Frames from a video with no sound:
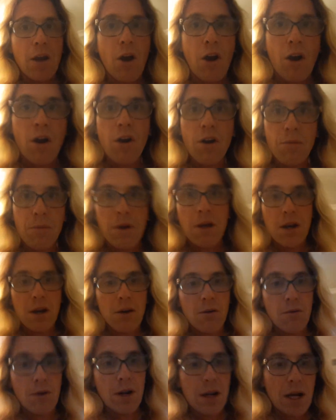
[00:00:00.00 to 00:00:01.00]

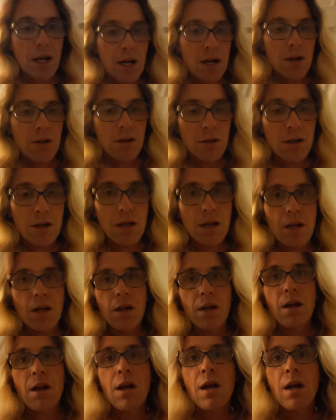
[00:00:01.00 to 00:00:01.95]
augmented reality